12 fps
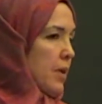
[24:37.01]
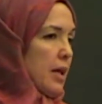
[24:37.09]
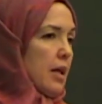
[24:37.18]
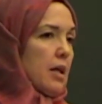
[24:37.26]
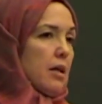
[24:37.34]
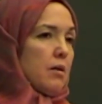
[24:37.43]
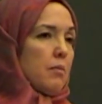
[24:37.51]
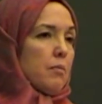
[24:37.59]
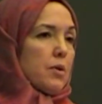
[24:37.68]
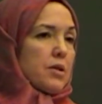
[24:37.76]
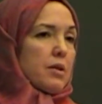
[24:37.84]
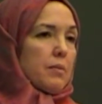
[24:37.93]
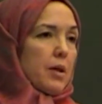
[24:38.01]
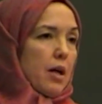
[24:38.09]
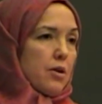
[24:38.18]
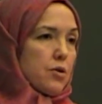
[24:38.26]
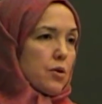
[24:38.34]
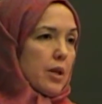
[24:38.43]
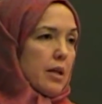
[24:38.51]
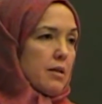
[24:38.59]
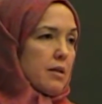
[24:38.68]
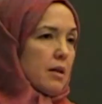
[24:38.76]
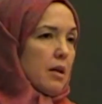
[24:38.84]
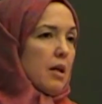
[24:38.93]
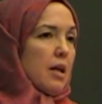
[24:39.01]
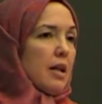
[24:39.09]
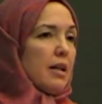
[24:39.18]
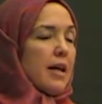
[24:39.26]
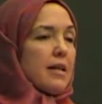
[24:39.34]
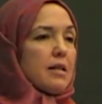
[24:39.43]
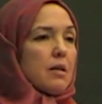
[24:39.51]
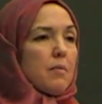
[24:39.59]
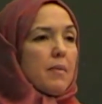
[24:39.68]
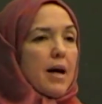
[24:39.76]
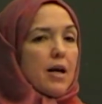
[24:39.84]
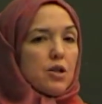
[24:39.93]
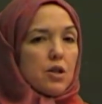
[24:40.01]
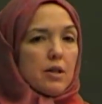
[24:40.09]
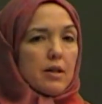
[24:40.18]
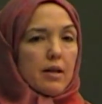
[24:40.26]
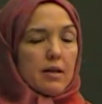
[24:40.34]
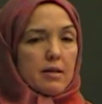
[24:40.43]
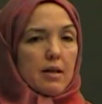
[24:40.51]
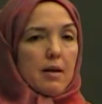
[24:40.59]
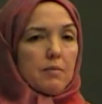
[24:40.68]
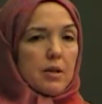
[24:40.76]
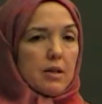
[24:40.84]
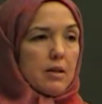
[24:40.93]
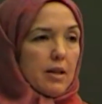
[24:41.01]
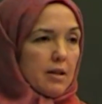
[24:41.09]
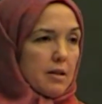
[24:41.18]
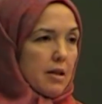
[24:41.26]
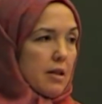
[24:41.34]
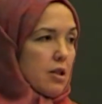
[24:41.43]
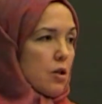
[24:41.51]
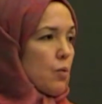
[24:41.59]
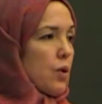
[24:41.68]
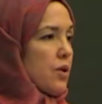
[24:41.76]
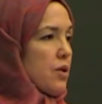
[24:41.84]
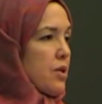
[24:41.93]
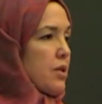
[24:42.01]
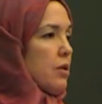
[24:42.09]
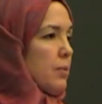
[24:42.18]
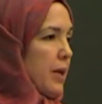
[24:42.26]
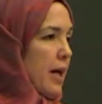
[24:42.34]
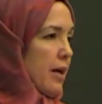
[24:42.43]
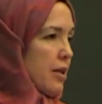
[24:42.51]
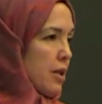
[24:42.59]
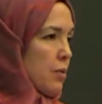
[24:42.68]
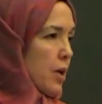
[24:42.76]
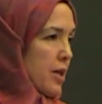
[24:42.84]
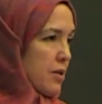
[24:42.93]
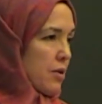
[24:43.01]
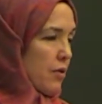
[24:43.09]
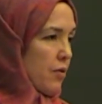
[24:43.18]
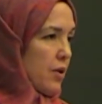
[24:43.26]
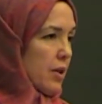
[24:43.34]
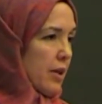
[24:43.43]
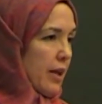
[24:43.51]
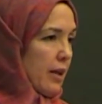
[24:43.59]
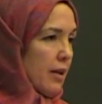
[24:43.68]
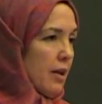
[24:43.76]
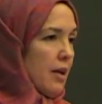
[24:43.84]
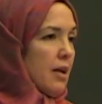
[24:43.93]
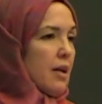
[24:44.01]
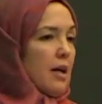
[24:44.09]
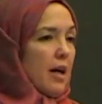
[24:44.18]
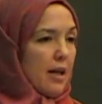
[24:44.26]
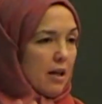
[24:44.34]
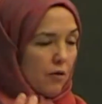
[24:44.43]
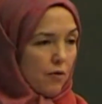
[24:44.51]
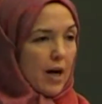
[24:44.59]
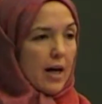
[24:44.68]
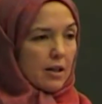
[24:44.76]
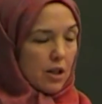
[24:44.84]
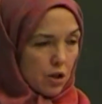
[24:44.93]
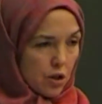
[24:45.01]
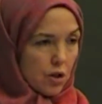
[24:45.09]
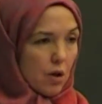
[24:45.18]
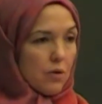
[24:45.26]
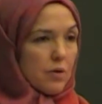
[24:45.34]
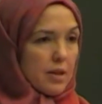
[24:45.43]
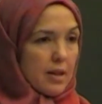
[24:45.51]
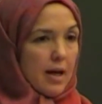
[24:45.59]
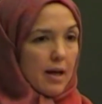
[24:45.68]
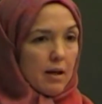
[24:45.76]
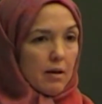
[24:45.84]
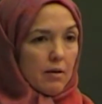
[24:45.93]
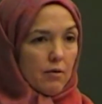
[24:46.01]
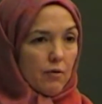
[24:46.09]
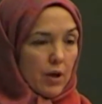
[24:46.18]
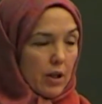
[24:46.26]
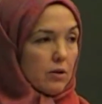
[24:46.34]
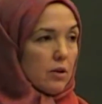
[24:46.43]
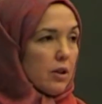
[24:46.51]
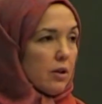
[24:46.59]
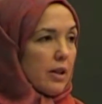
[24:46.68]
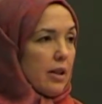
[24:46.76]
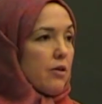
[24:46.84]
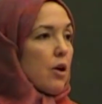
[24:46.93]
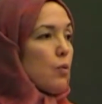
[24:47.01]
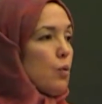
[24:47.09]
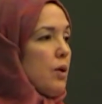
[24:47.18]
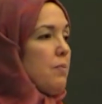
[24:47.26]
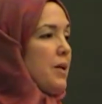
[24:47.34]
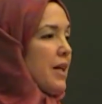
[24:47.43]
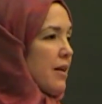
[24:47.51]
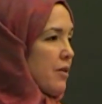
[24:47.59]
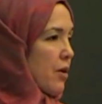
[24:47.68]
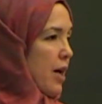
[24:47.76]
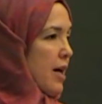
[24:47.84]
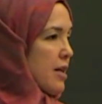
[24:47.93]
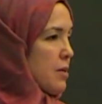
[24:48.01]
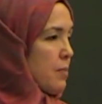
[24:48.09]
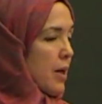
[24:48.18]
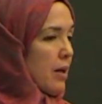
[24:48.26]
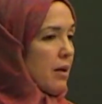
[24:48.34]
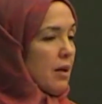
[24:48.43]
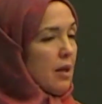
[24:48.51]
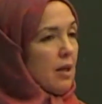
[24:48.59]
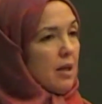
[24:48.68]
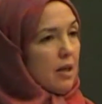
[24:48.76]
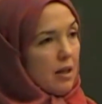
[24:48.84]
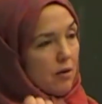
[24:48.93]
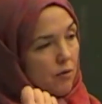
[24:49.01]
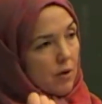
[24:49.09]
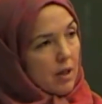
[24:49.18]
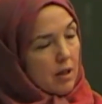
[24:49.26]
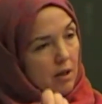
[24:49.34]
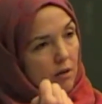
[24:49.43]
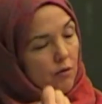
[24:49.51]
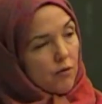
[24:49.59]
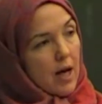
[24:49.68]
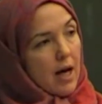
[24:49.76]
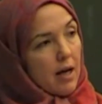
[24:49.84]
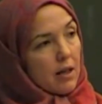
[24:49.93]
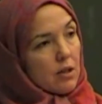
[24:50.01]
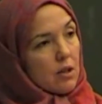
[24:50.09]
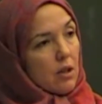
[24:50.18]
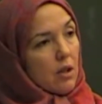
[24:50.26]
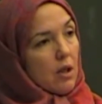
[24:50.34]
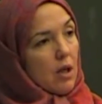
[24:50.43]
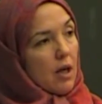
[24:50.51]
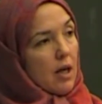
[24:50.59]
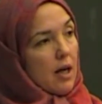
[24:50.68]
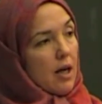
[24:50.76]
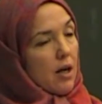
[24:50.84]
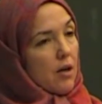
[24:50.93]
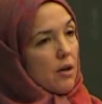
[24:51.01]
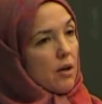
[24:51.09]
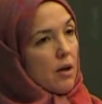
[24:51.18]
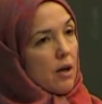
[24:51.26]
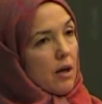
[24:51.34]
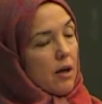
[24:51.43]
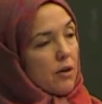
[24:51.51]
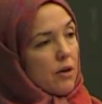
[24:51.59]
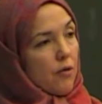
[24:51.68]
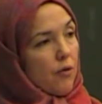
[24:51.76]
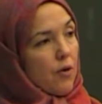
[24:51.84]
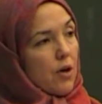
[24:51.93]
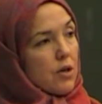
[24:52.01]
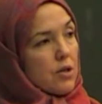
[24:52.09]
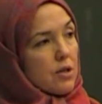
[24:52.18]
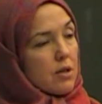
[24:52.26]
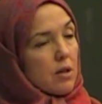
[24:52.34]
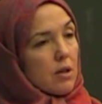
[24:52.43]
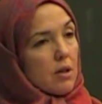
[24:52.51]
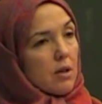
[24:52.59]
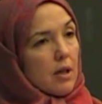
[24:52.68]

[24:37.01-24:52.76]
in Muslim countries. Let's imagine that Islam didn't exist. Would there still be anti-Western feeling? And in fact, he shows that very clearly there would be and there has been. In fact, the first